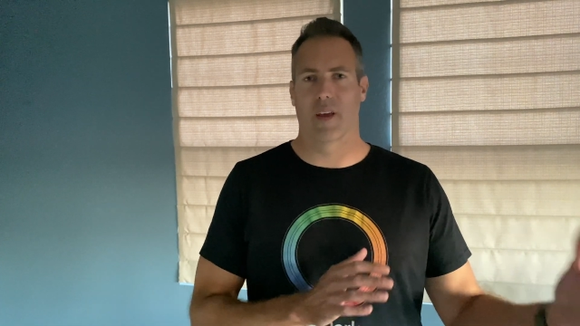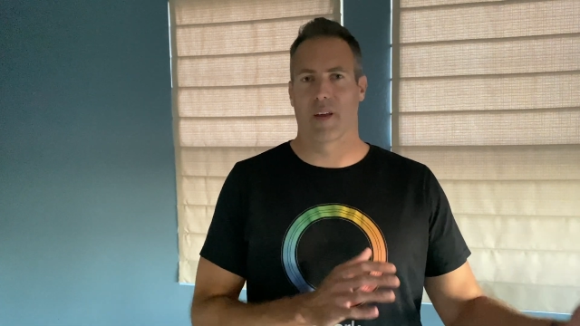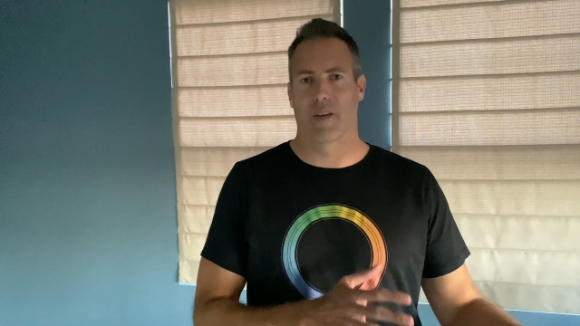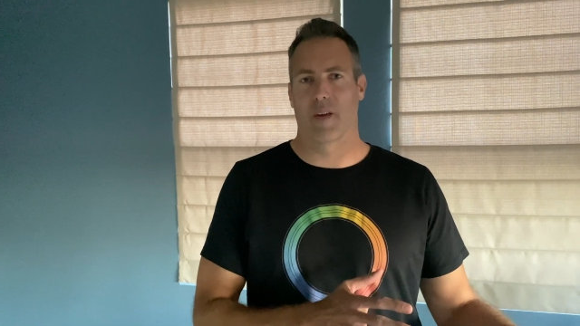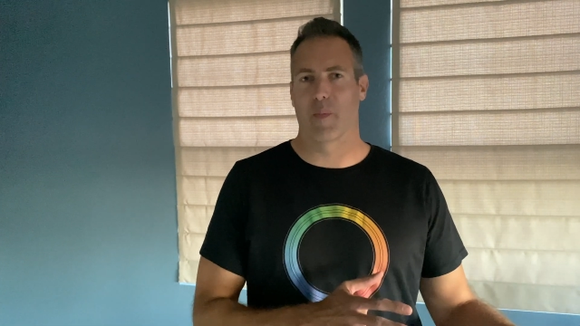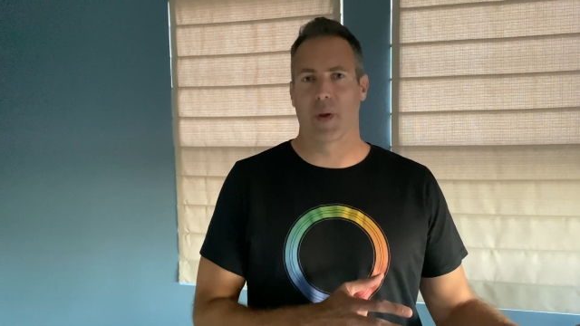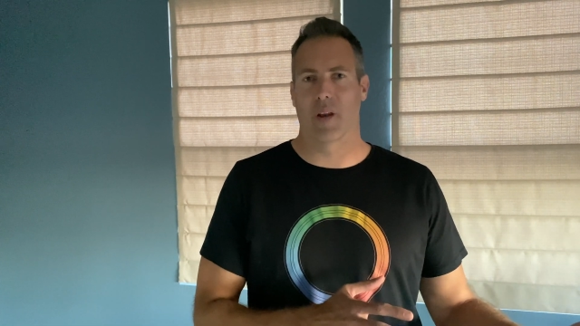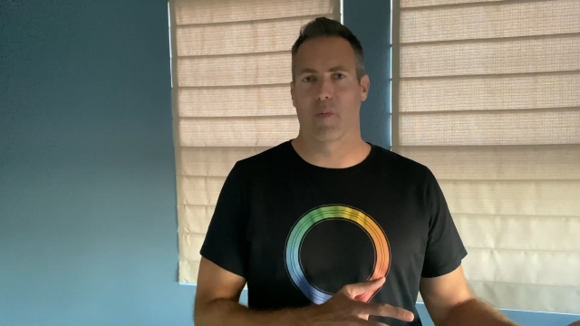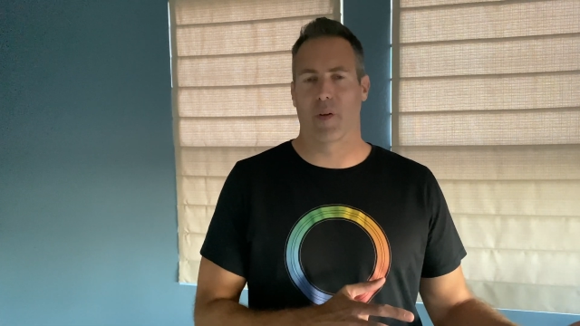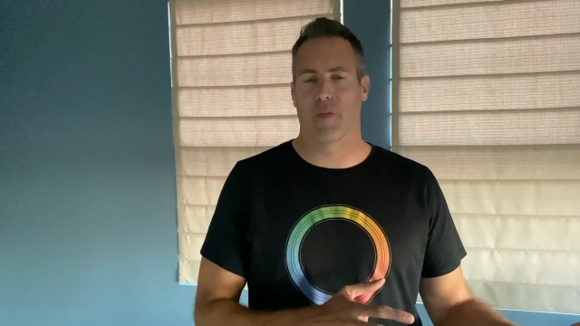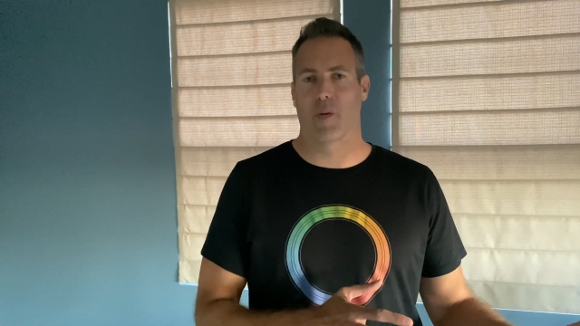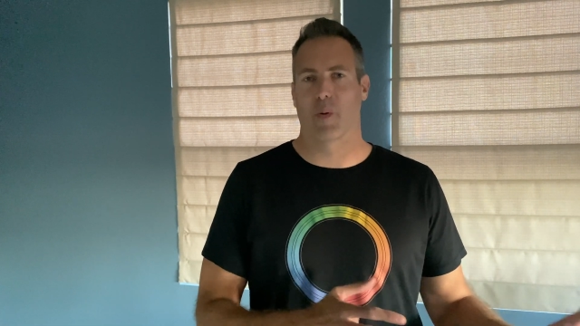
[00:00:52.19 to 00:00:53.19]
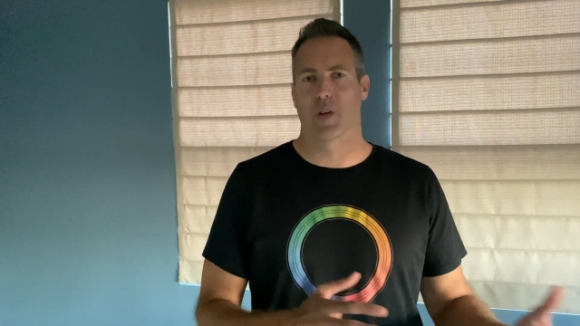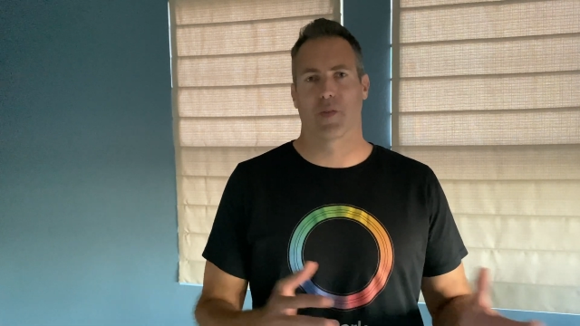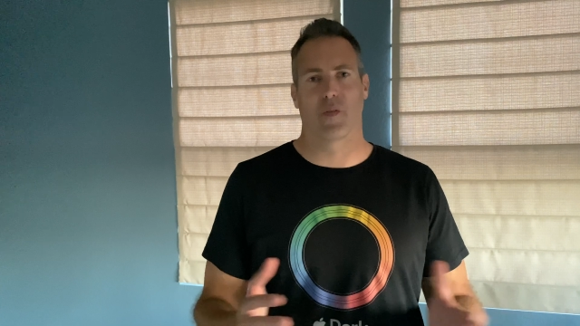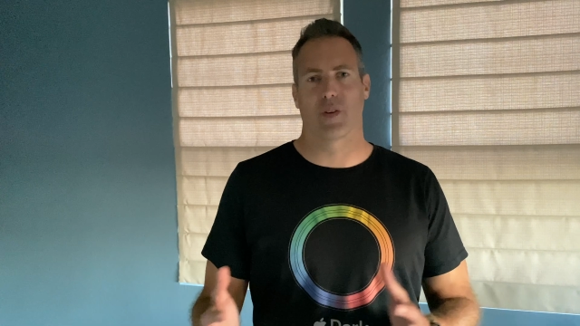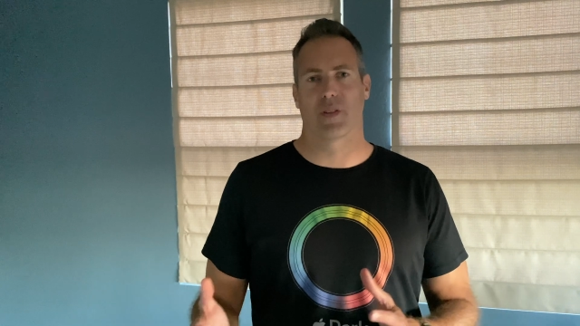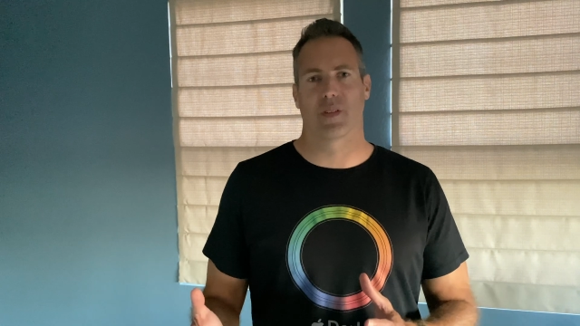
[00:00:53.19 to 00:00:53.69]
it being refurbished
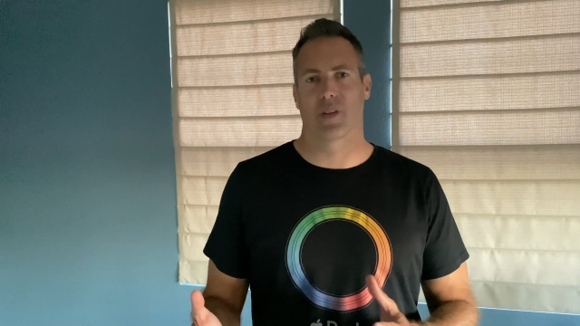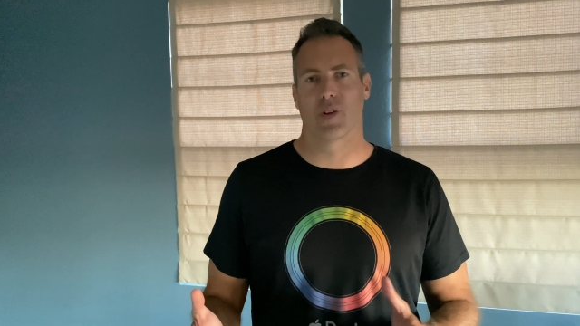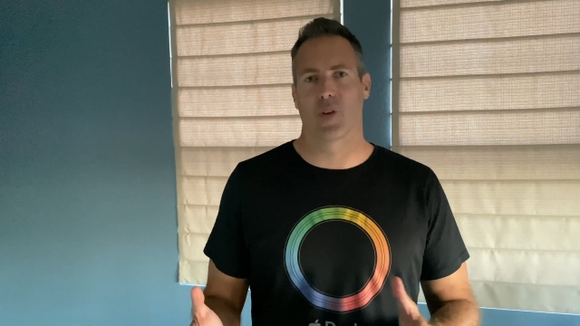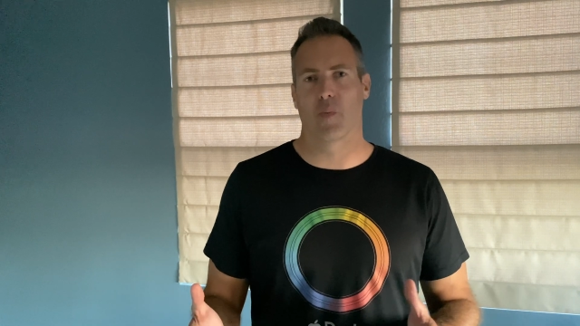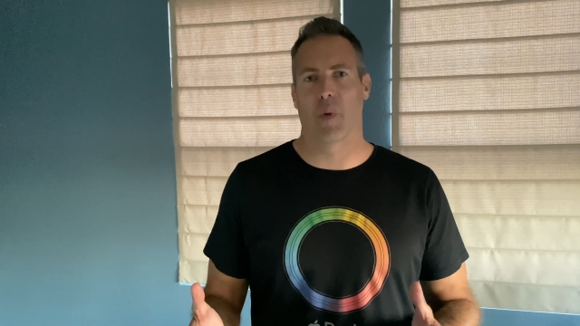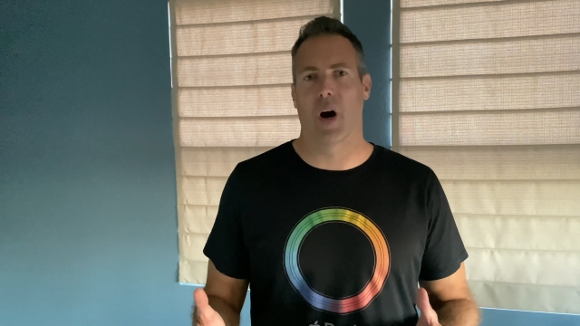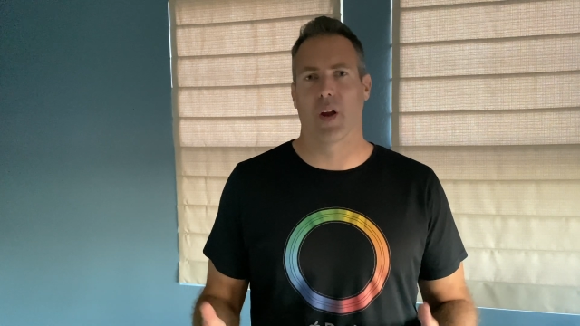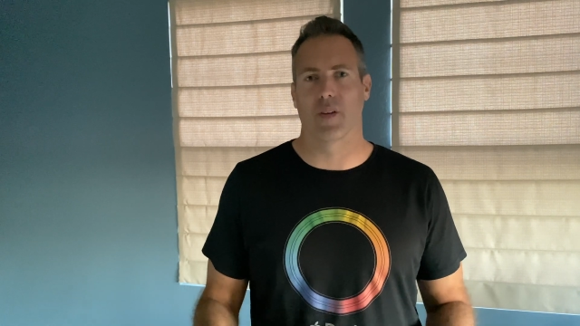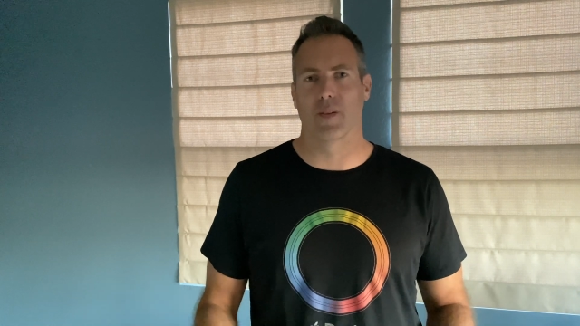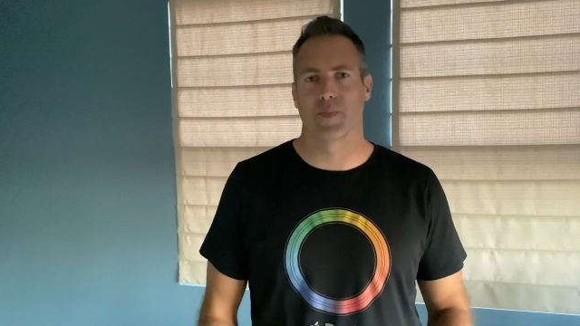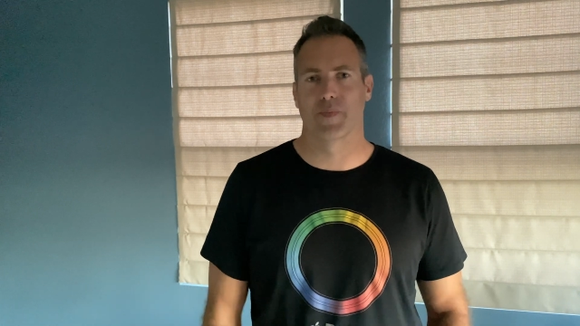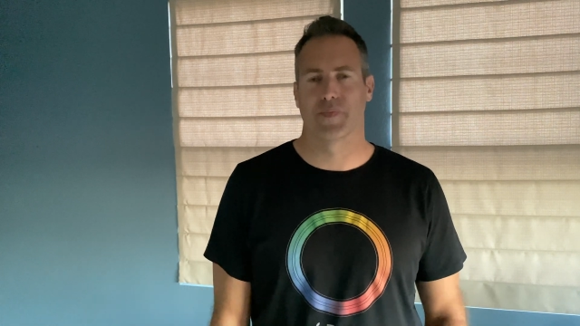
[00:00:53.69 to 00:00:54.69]
versus a new model.